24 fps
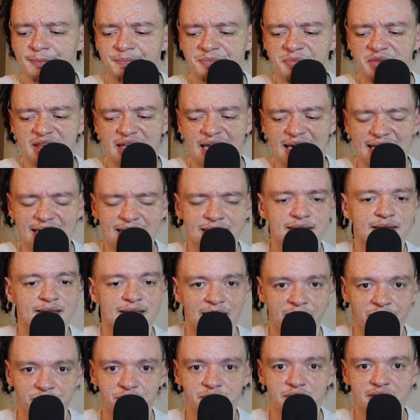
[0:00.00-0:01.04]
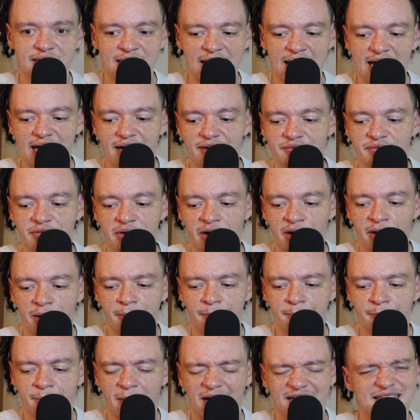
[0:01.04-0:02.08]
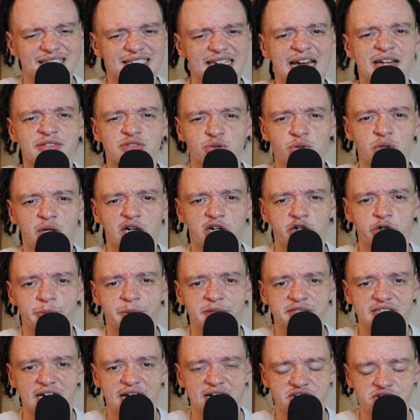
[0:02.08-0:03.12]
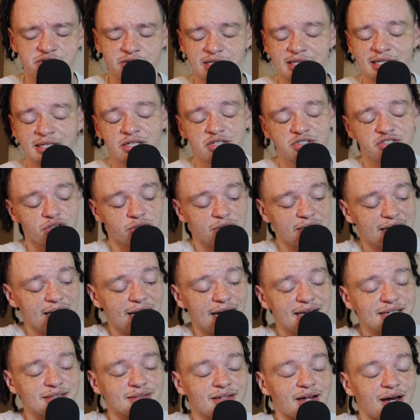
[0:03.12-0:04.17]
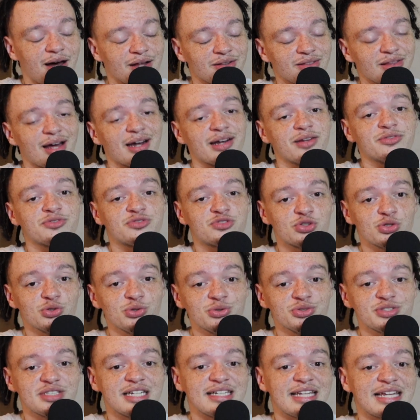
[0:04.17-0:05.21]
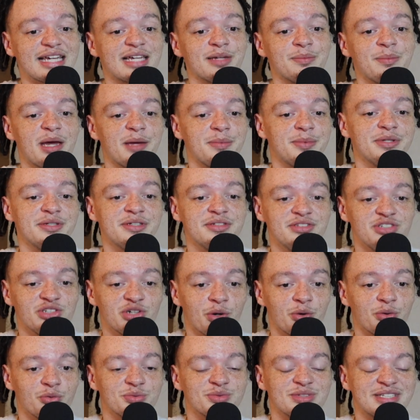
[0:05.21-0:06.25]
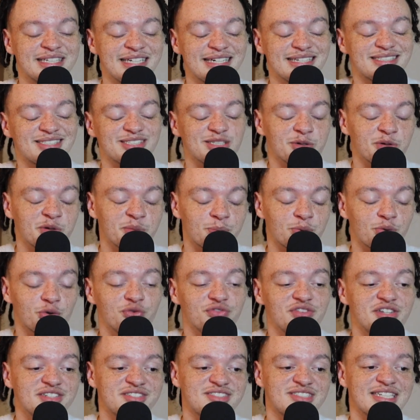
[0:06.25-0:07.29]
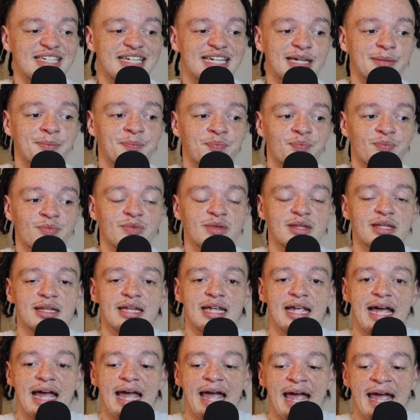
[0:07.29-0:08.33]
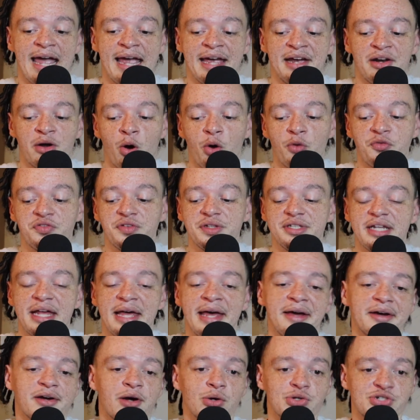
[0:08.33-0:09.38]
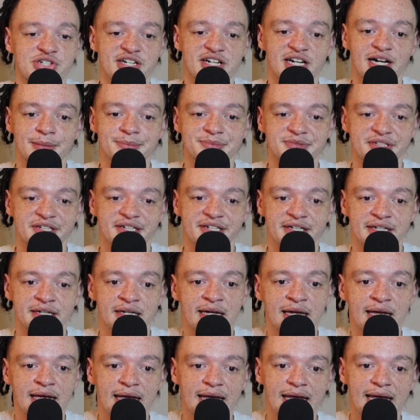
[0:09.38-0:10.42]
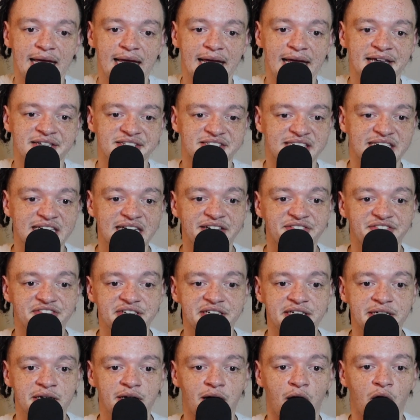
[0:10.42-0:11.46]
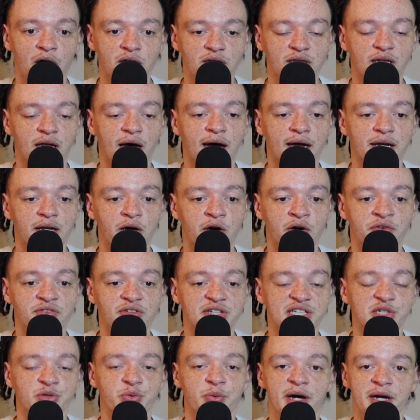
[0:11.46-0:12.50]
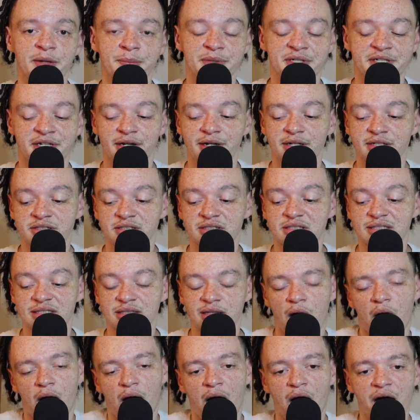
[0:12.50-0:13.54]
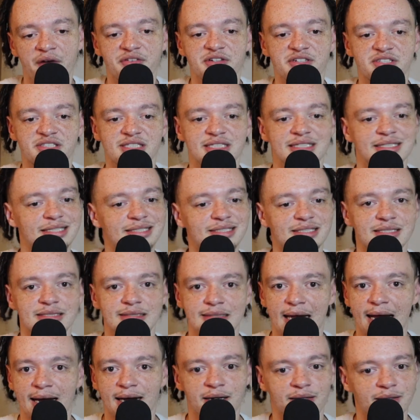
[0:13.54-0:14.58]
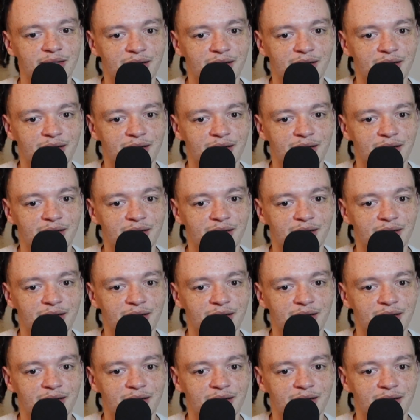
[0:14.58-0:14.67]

They really have, I think they have 2 lottery picks, actually. So they got a lot of tools that they can maybe, you know, get to improve this team. And hopefully the head coach that comes in is given a lot of leeway, because obviously this is you're